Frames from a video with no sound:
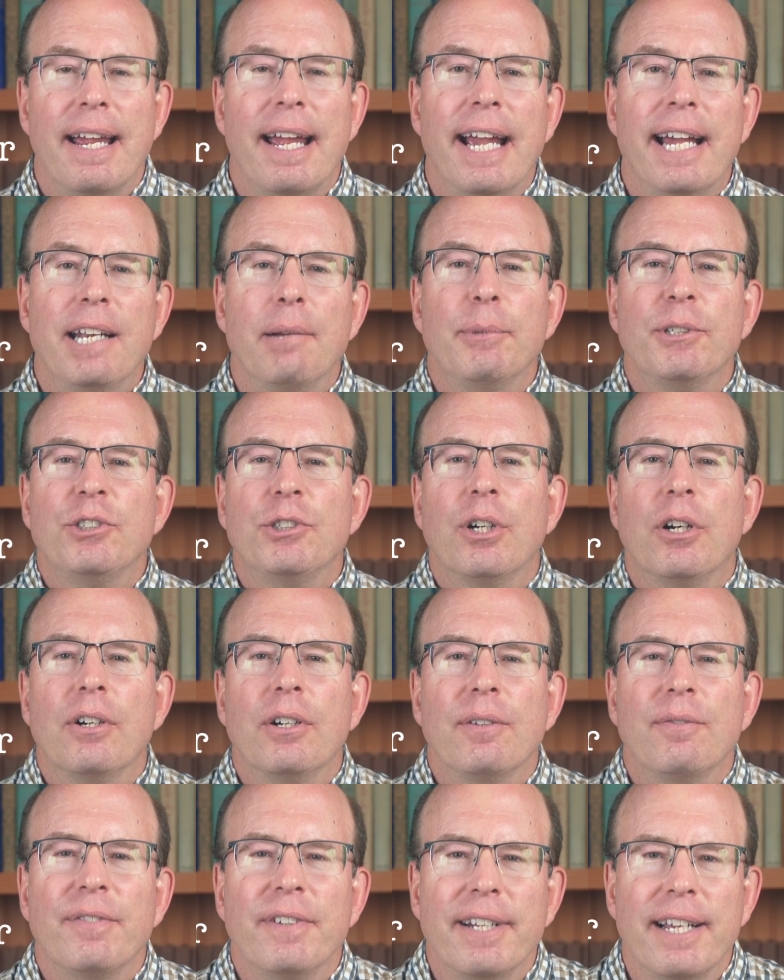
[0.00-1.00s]
and I'm a
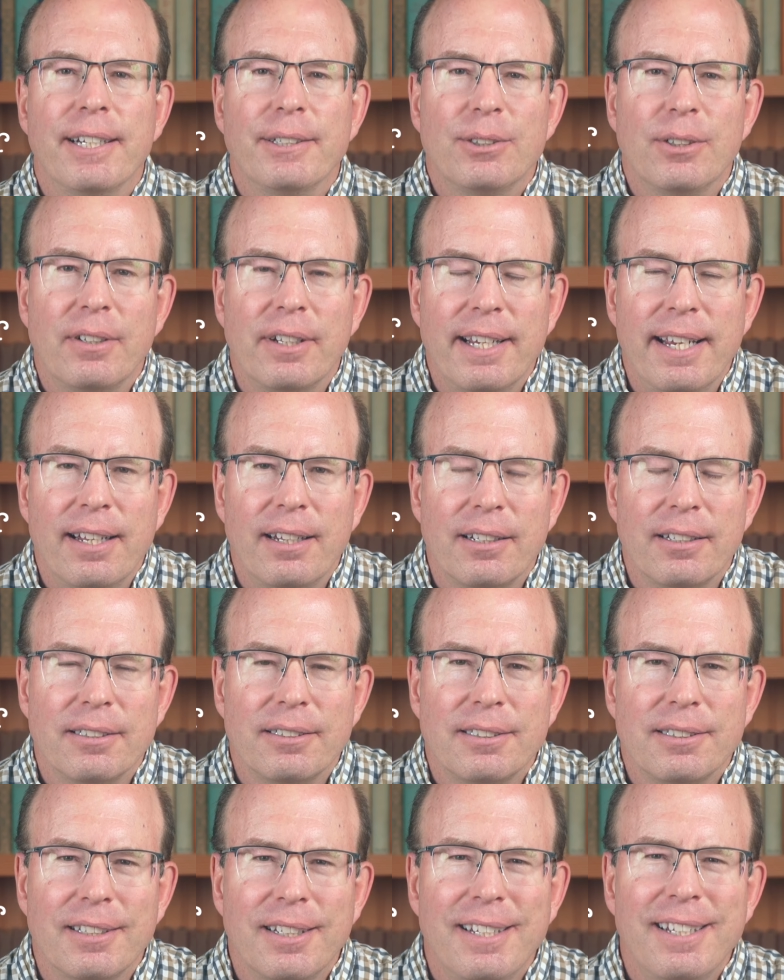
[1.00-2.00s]
chartered financial
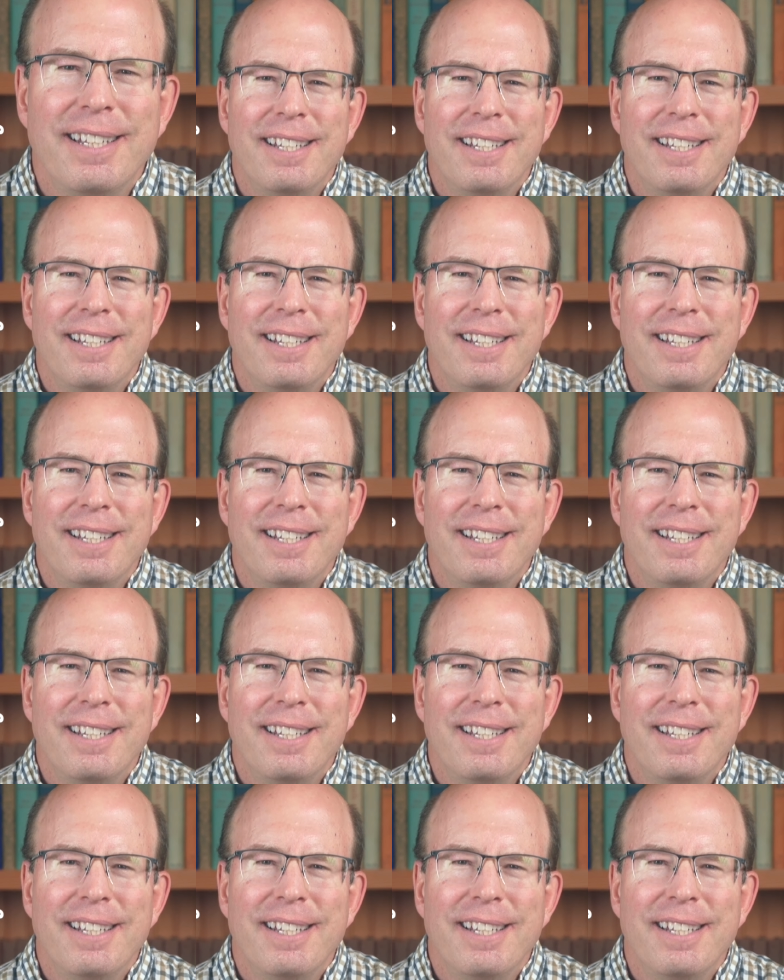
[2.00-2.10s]
analyst.